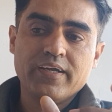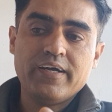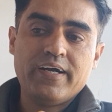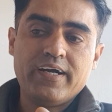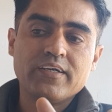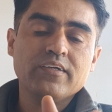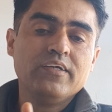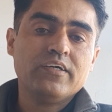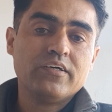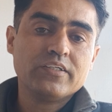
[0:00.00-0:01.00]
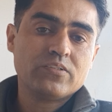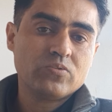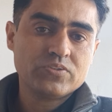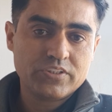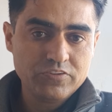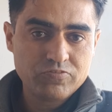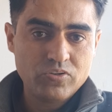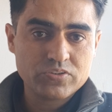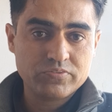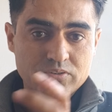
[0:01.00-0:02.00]
and erythrose
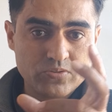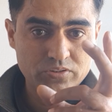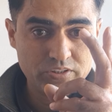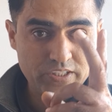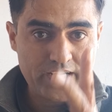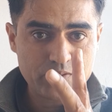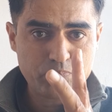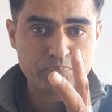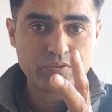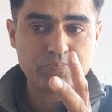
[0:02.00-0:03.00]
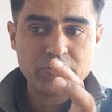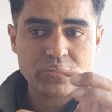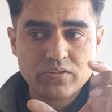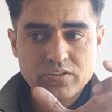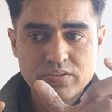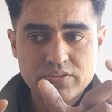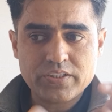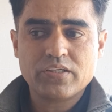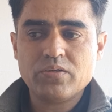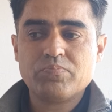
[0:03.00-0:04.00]
3-phosphate. So that particular
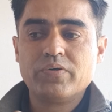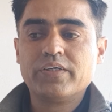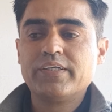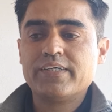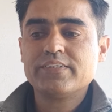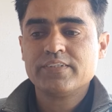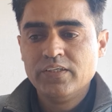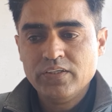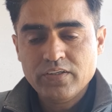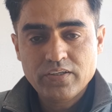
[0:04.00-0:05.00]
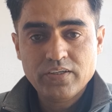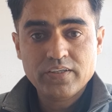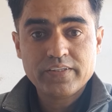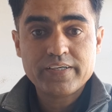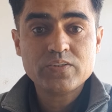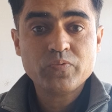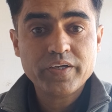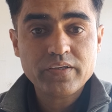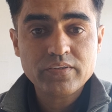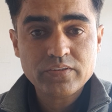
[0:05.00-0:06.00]
critical point, that is
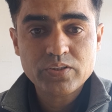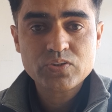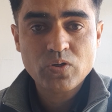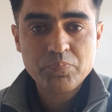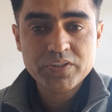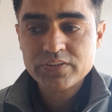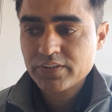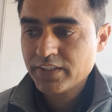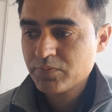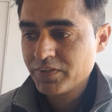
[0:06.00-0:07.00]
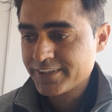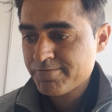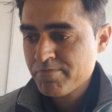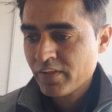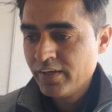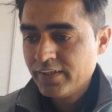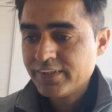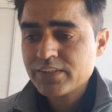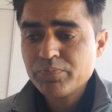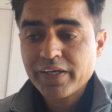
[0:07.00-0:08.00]
where the stoppage takes place.
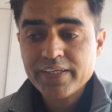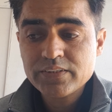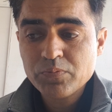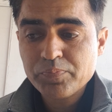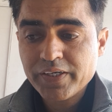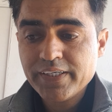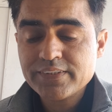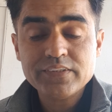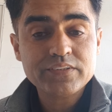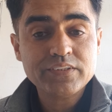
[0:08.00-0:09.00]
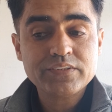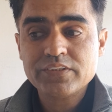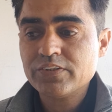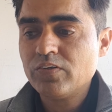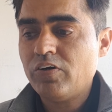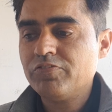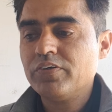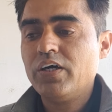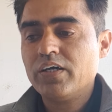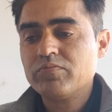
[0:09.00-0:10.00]
This mechanism operates in the synthesis of,
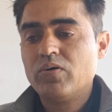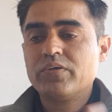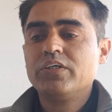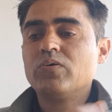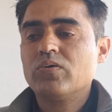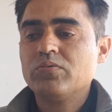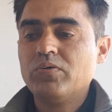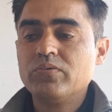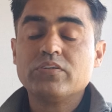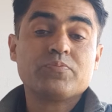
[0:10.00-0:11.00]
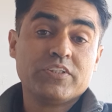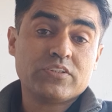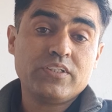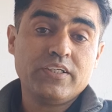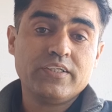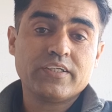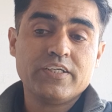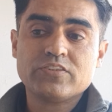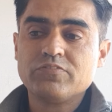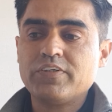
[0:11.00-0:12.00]
I have already talked about, especially in
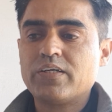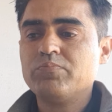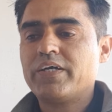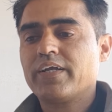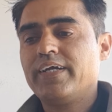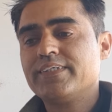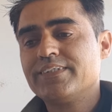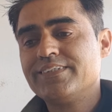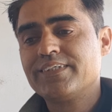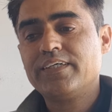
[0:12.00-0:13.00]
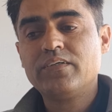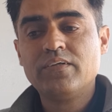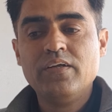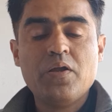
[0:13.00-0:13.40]
case of aromatic acids in